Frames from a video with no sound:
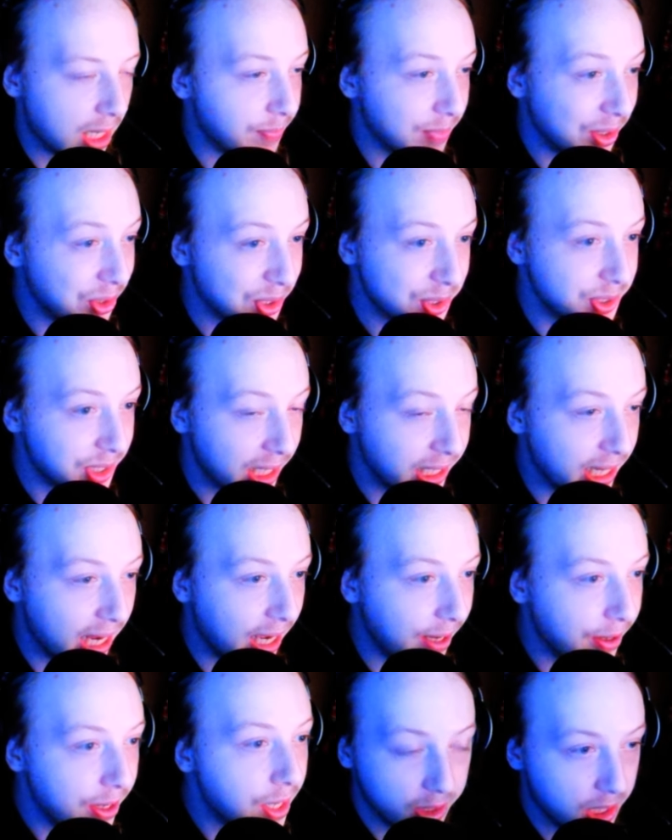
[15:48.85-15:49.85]
I'm not just saying
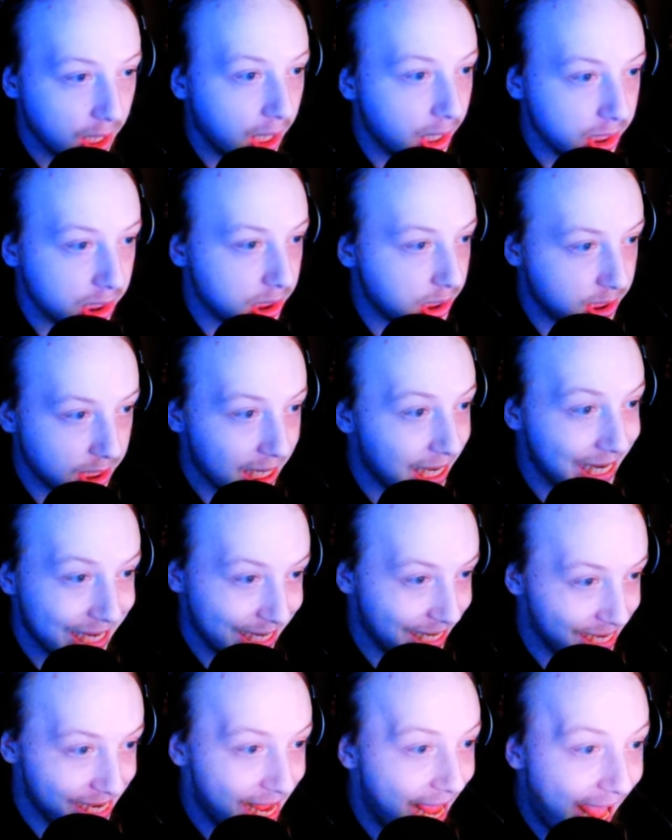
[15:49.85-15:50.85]
that because
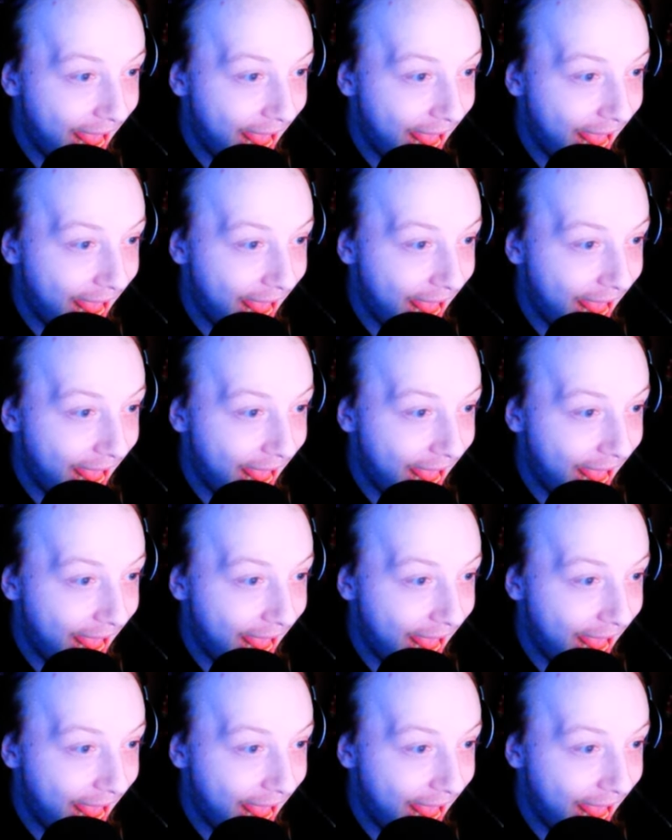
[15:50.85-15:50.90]
it